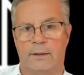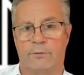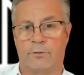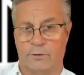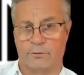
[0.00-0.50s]

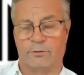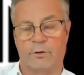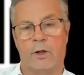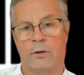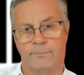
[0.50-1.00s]
So this is
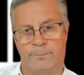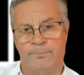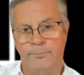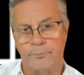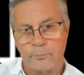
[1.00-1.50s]
done
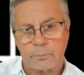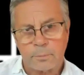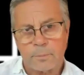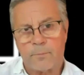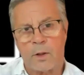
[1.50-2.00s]

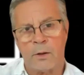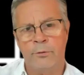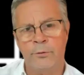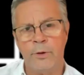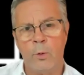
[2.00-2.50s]

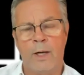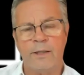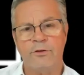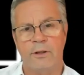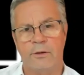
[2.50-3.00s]
through the
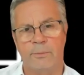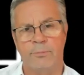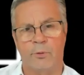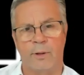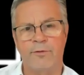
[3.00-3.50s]
WISeKey
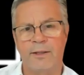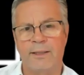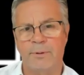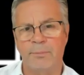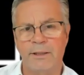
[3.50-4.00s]
cryptography
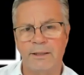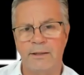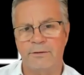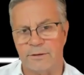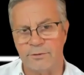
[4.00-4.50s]

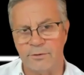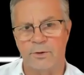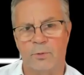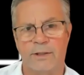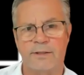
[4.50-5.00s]
capabilities. As you know,
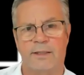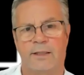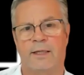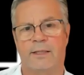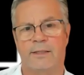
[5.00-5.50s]

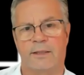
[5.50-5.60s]
WISeKey has a